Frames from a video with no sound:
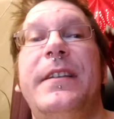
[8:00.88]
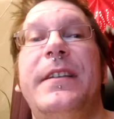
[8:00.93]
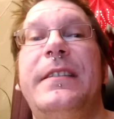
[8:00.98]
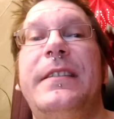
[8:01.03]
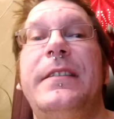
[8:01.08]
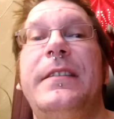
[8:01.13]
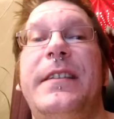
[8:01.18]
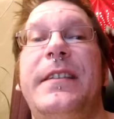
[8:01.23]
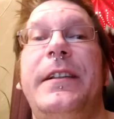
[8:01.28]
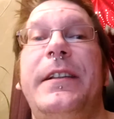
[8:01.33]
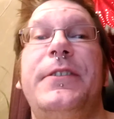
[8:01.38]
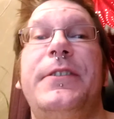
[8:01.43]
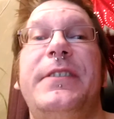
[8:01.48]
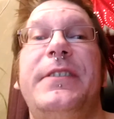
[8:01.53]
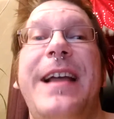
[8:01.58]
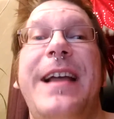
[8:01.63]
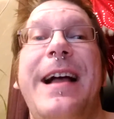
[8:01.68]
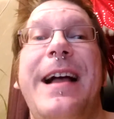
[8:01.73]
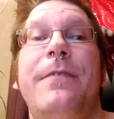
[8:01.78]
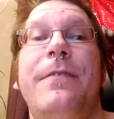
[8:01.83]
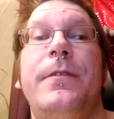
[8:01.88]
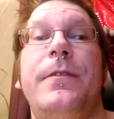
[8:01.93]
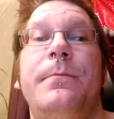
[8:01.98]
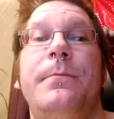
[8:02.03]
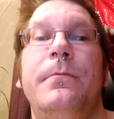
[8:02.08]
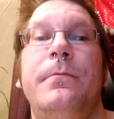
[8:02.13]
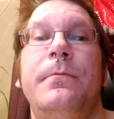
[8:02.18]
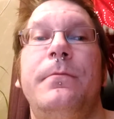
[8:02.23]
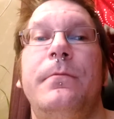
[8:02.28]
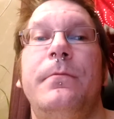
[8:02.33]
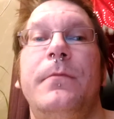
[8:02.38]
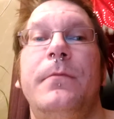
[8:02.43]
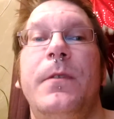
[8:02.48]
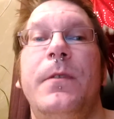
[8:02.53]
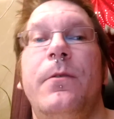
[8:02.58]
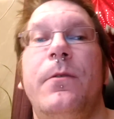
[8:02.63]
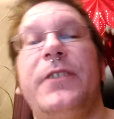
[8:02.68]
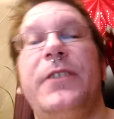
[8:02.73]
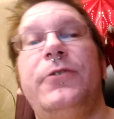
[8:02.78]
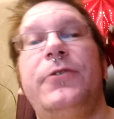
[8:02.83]
the Nissan dealers have
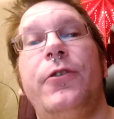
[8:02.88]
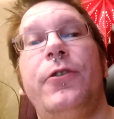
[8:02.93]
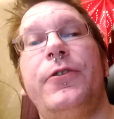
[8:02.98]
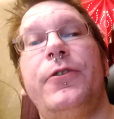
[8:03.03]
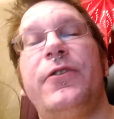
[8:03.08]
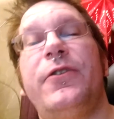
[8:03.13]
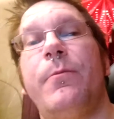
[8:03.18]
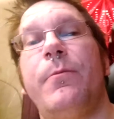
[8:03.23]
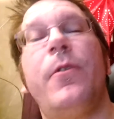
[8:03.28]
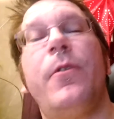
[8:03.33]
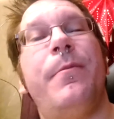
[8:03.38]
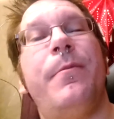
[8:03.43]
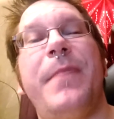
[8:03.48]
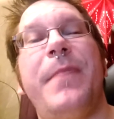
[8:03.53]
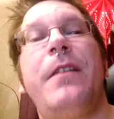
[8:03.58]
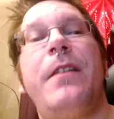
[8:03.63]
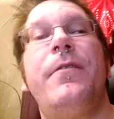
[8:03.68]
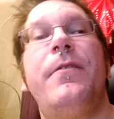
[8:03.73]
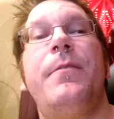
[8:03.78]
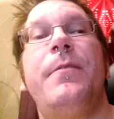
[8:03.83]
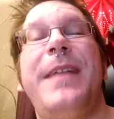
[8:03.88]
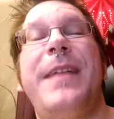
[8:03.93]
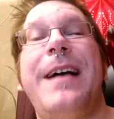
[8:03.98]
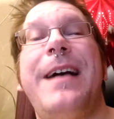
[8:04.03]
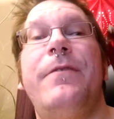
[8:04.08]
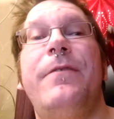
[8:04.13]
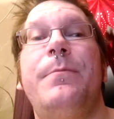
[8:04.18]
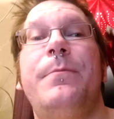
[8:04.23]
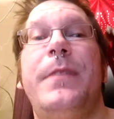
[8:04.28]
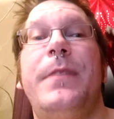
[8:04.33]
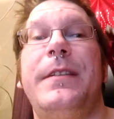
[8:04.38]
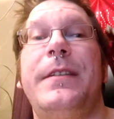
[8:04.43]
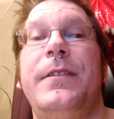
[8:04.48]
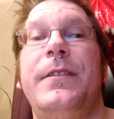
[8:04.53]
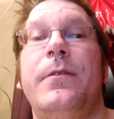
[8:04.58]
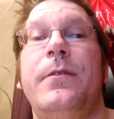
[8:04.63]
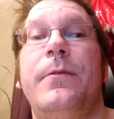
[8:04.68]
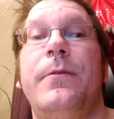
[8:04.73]
quick chargers, or many of them have them, and